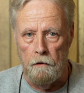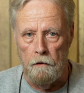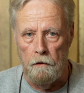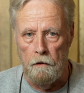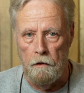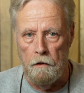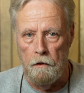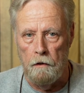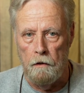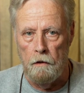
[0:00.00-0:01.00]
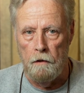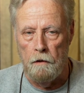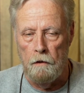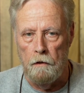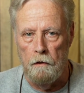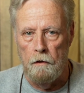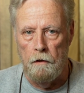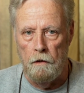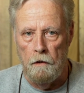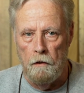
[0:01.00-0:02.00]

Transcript: Nobody speaks.